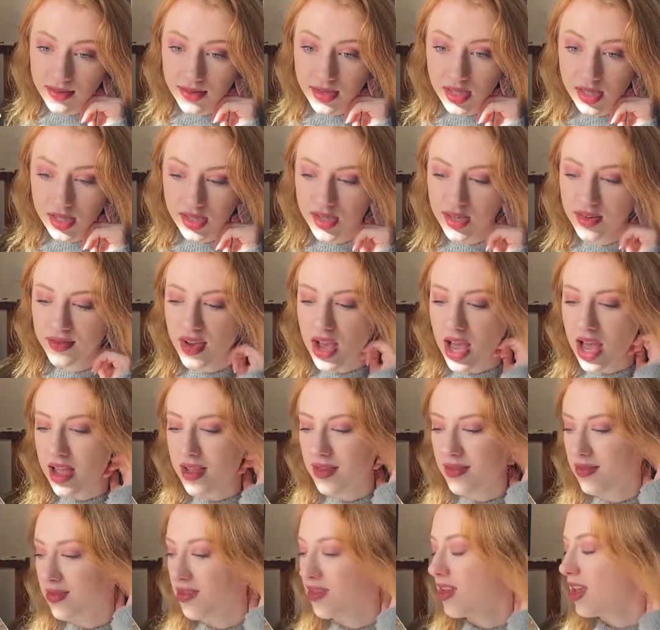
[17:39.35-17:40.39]
to
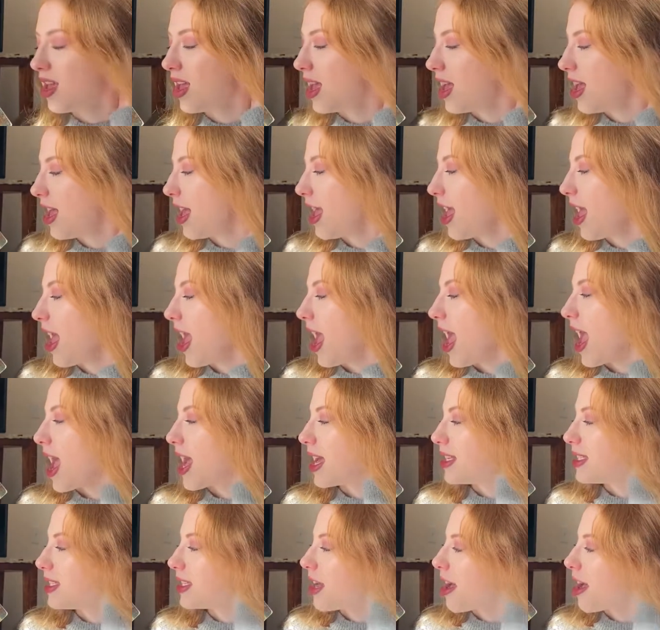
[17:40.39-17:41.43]
survive. And,